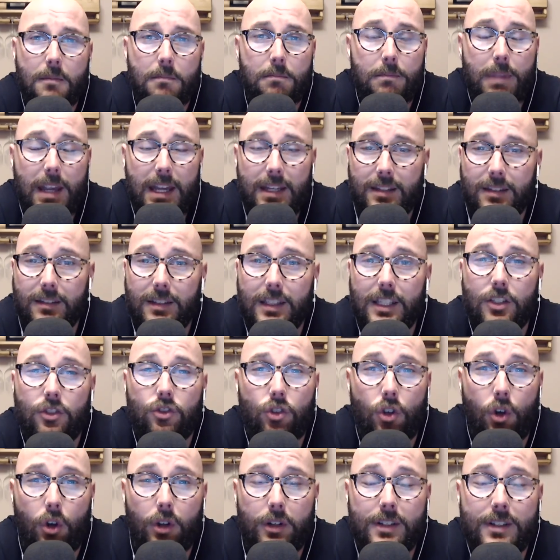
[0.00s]
Basically,
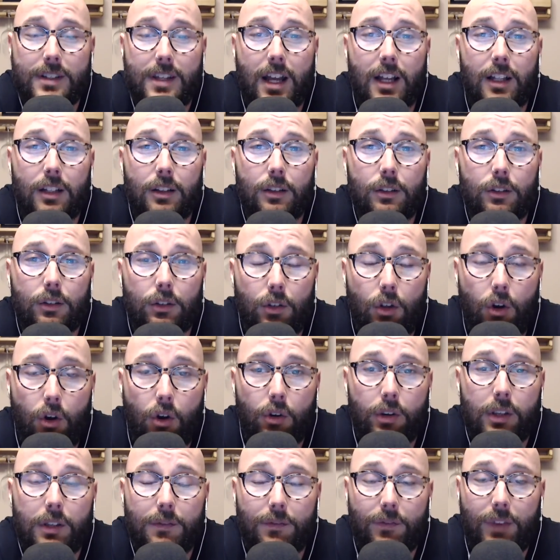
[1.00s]
Jon has got a
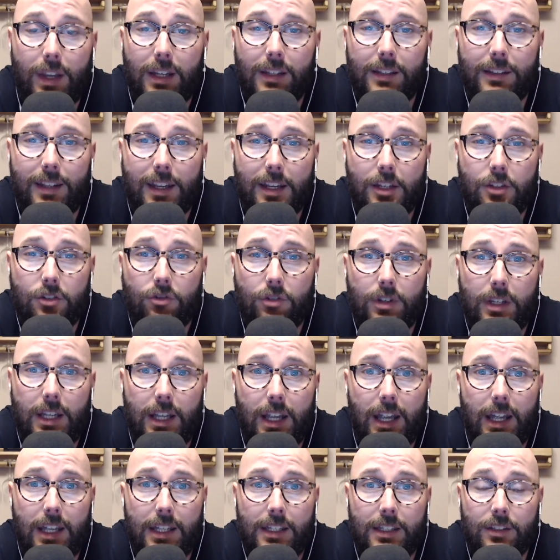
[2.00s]
long and varied history
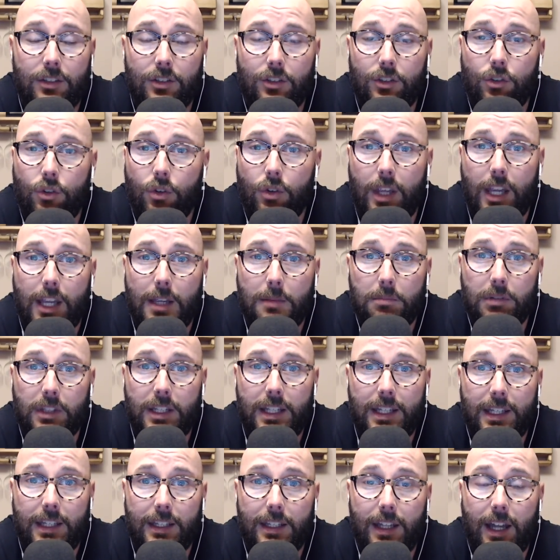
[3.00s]
in UK
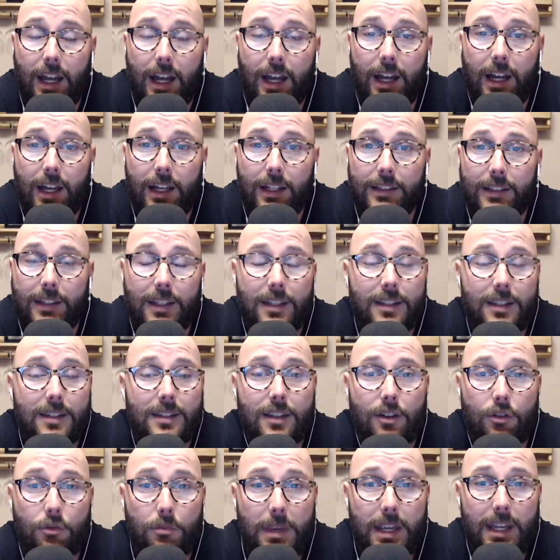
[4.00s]
blading, and he's
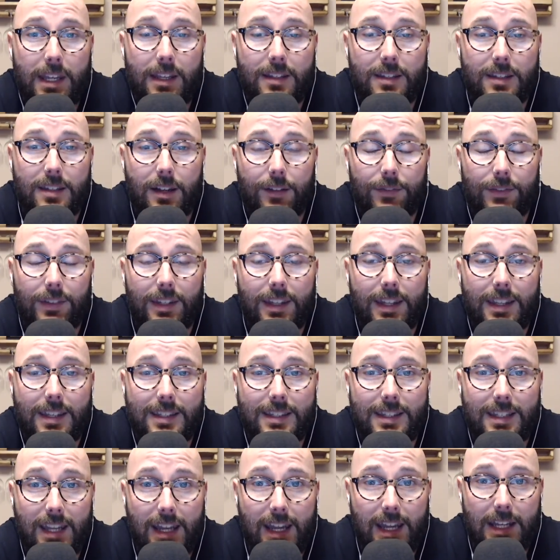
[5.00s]
still making stuff to this
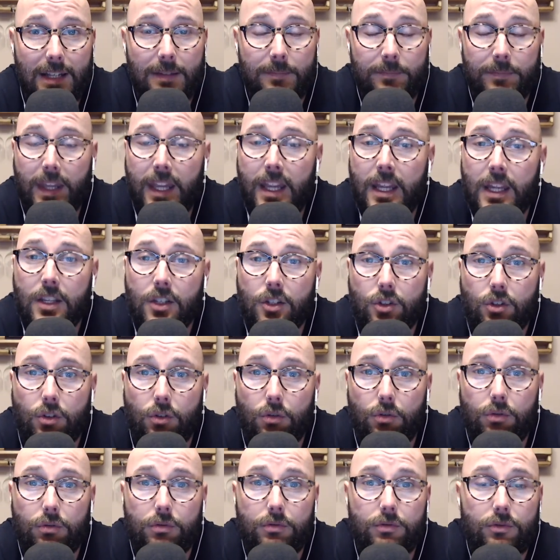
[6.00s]
day.
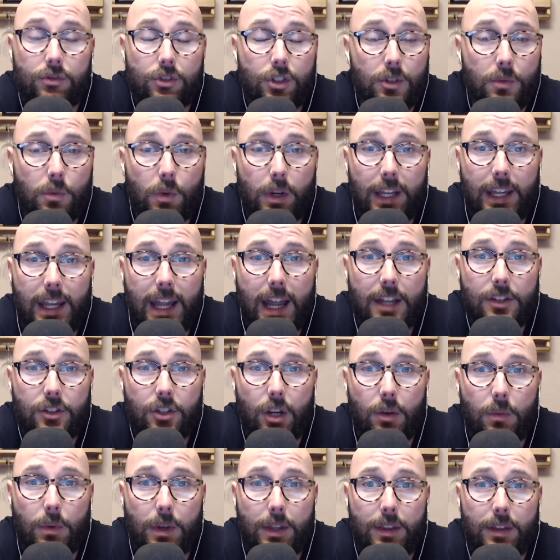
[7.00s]
So just want to
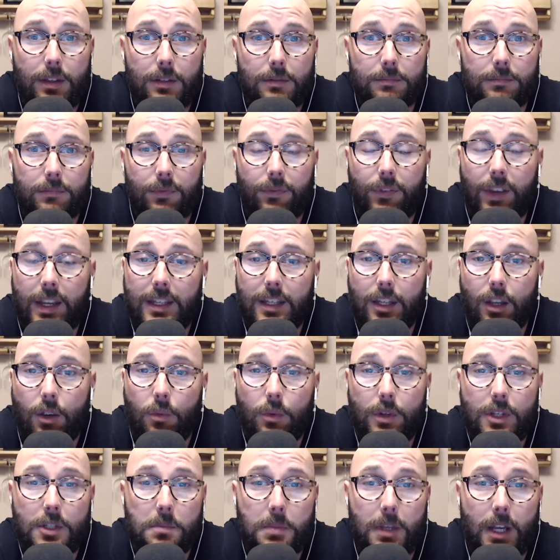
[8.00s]
catch up with him, find out
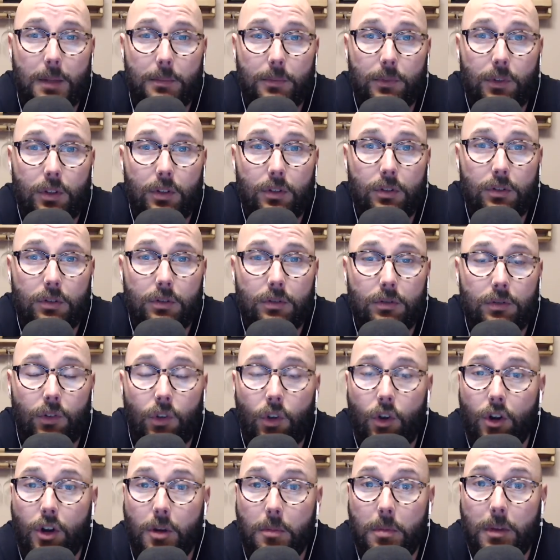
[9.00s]
what he's been up to,
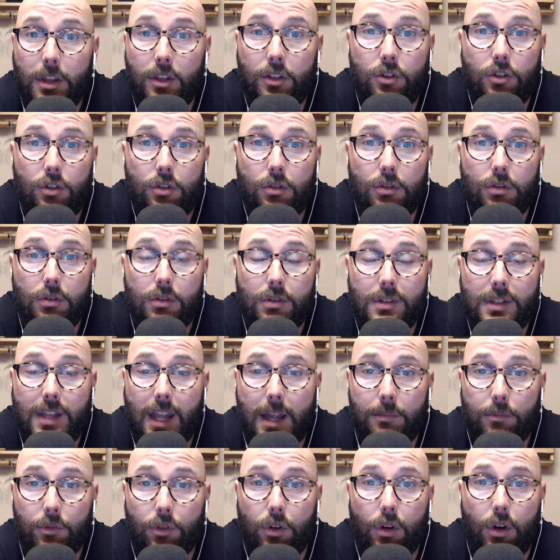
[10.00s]
talk about the new
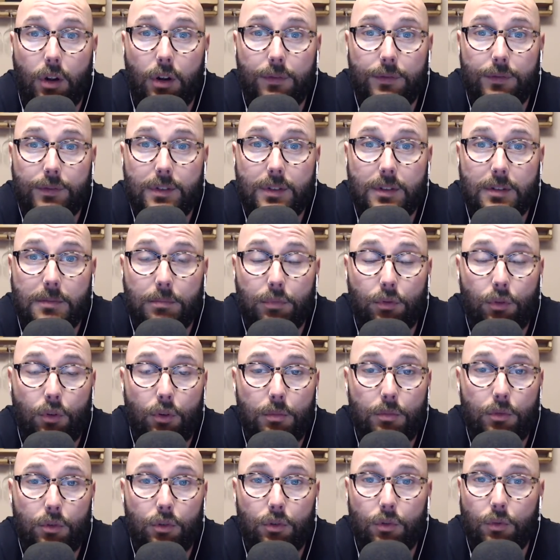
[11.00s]
Sam Crofts
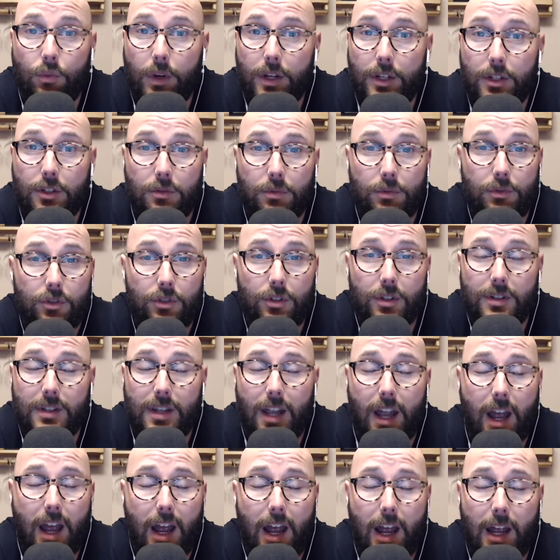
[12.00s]
promo, which was just
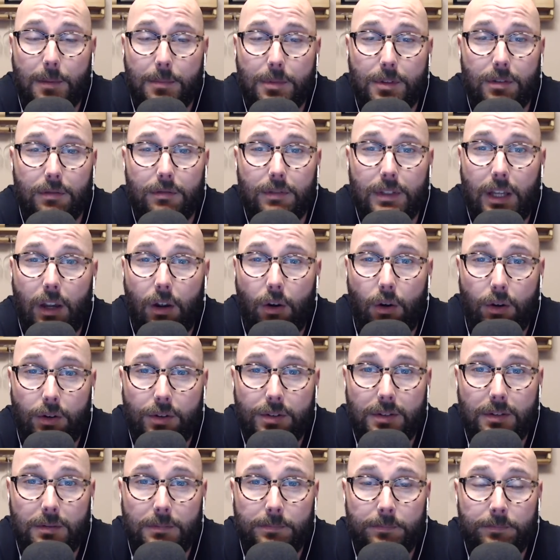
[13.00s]
absolutely
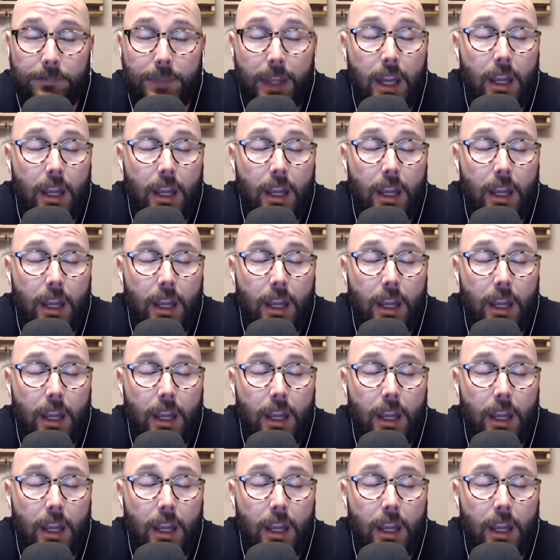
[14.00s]
awesome.